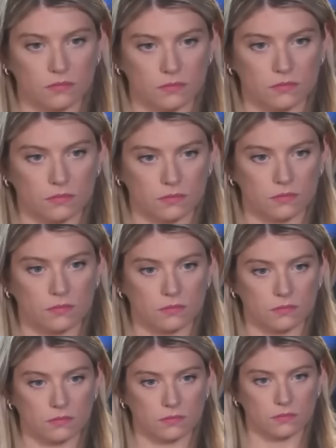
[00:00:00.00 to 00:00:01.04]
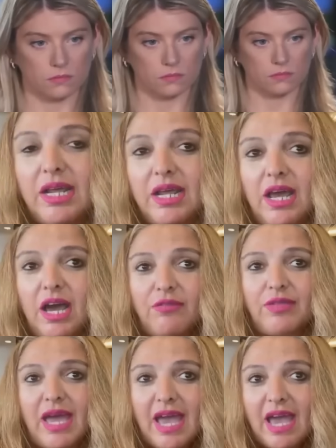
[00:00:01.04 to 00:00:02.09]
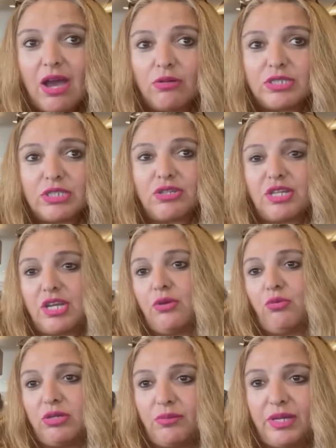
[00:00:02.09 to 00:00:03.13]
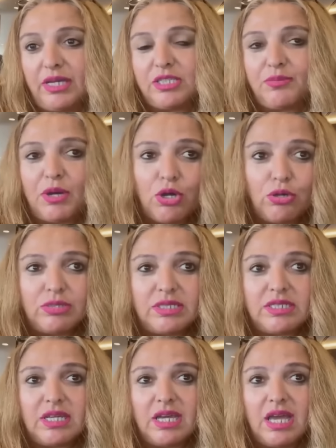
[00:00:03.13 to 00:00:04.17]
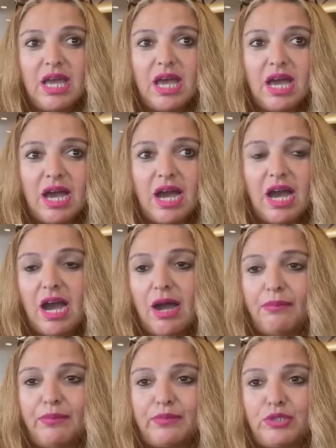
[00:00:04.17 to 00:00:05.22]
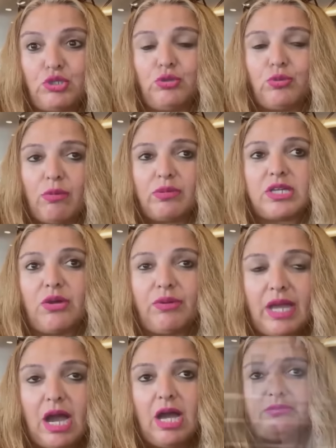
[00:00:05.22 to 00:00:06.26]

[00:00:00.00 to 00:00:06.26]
We moved to another part of the house so that he wouldn't be exposed to what was going on.